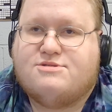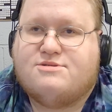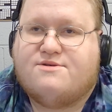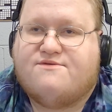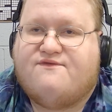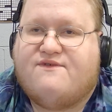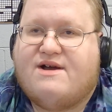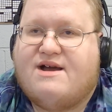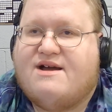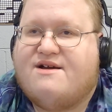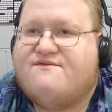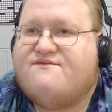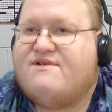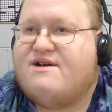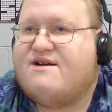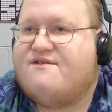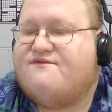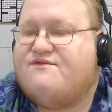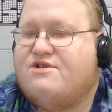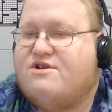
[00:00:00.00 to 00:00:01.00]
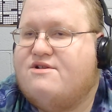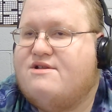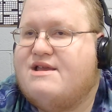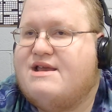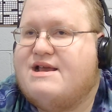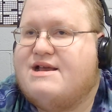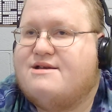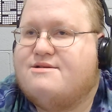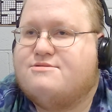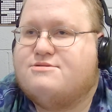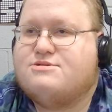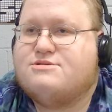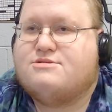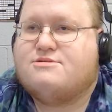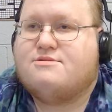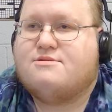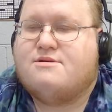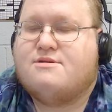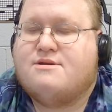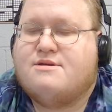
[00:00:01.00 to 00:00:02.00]
the Firefly Funhouse,
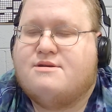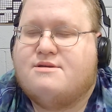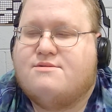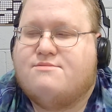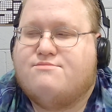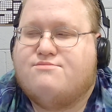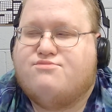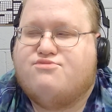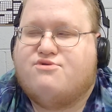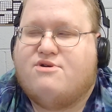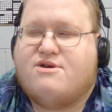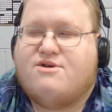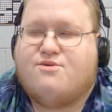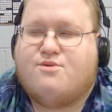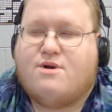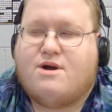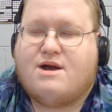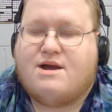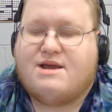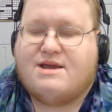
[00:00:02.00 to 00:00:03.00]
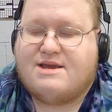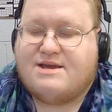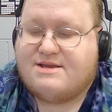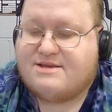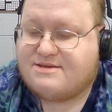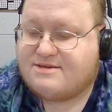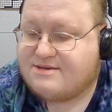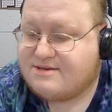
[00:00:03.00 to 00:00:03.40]
Bray Wyatt.